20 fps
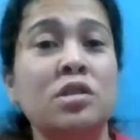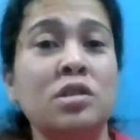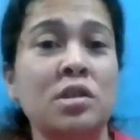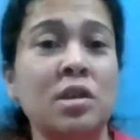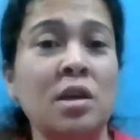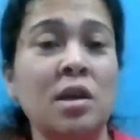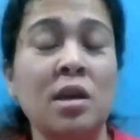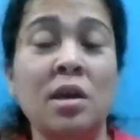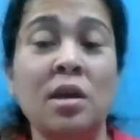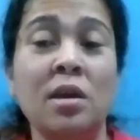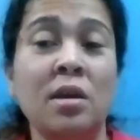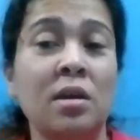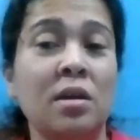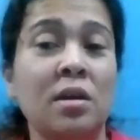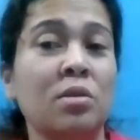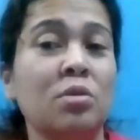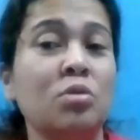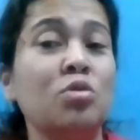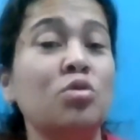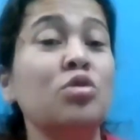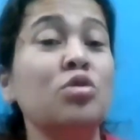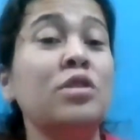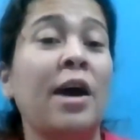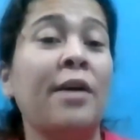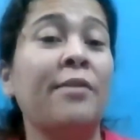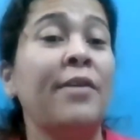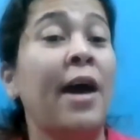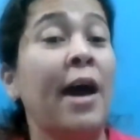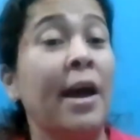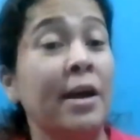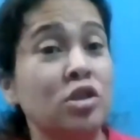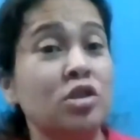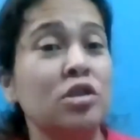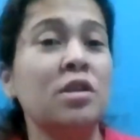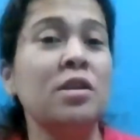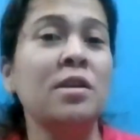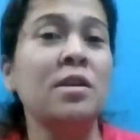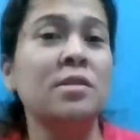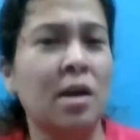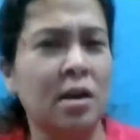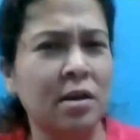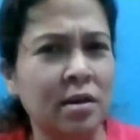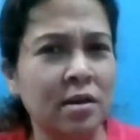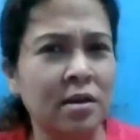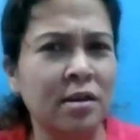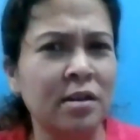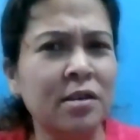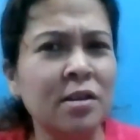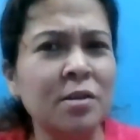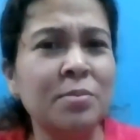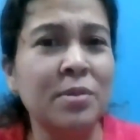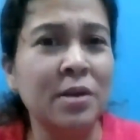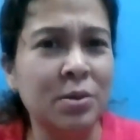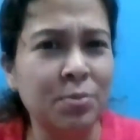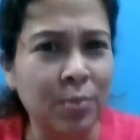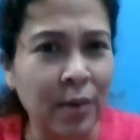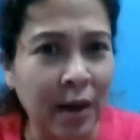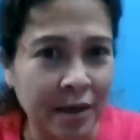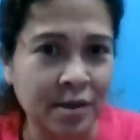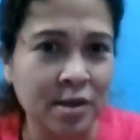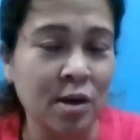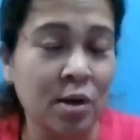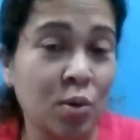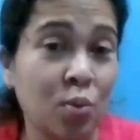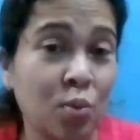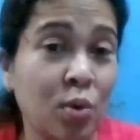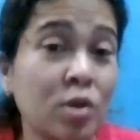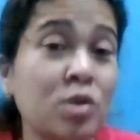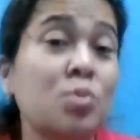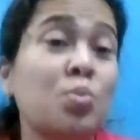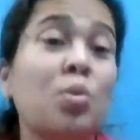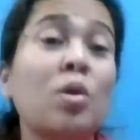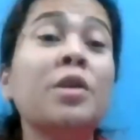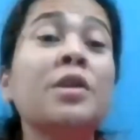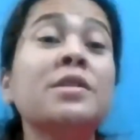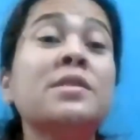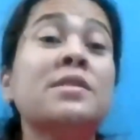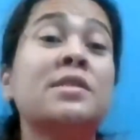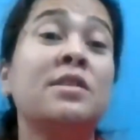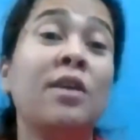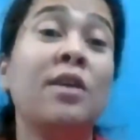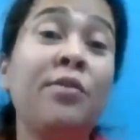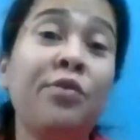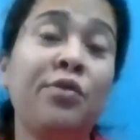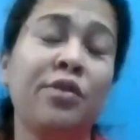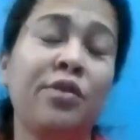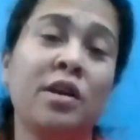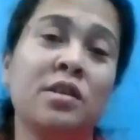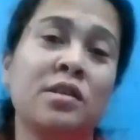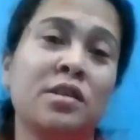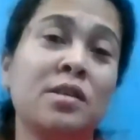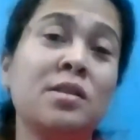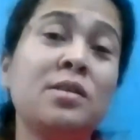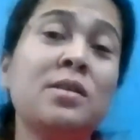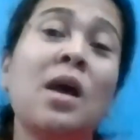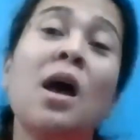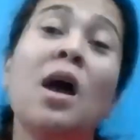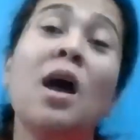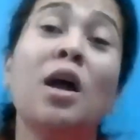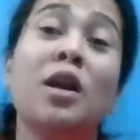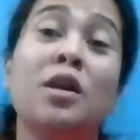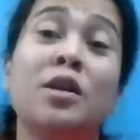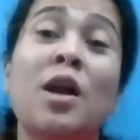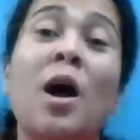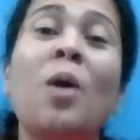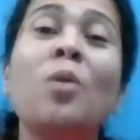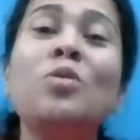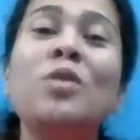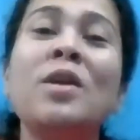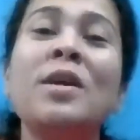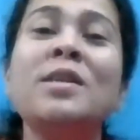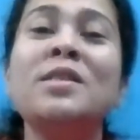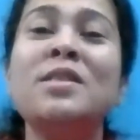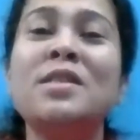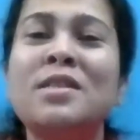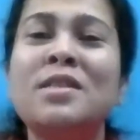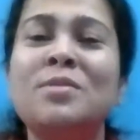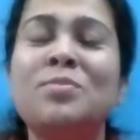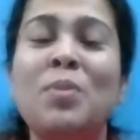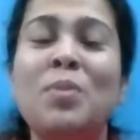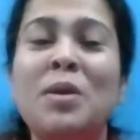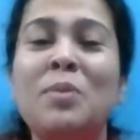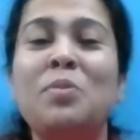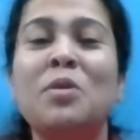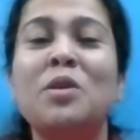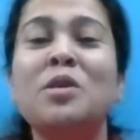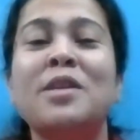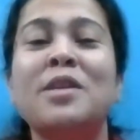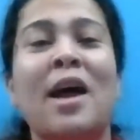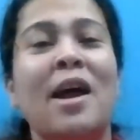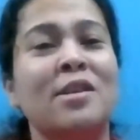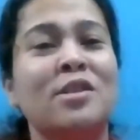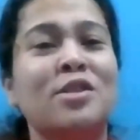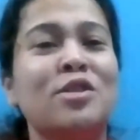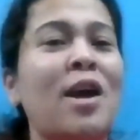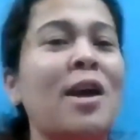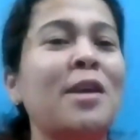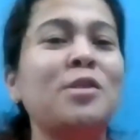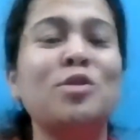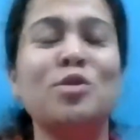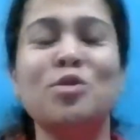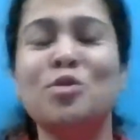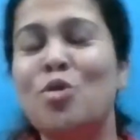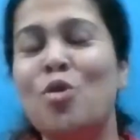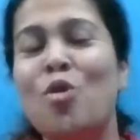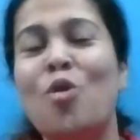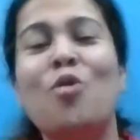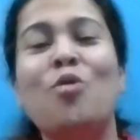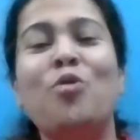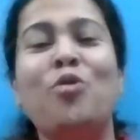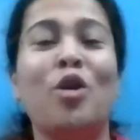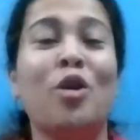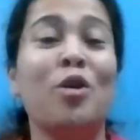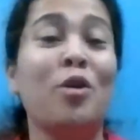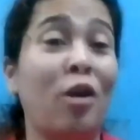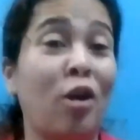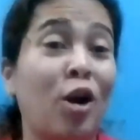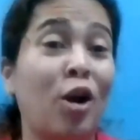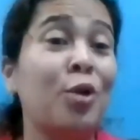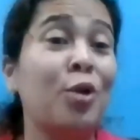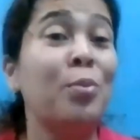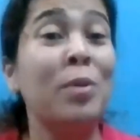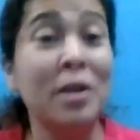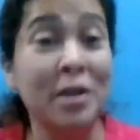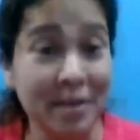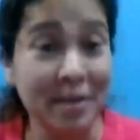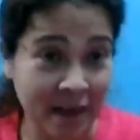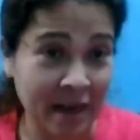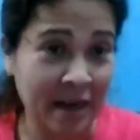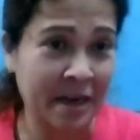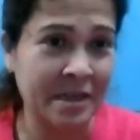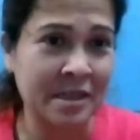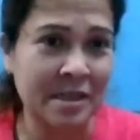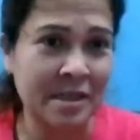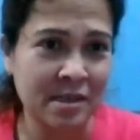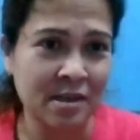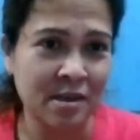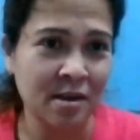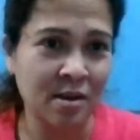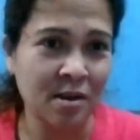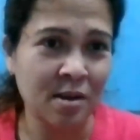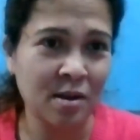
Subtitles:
she could have actually done a little bit better was what is different is nowadays people try to go for horrible things.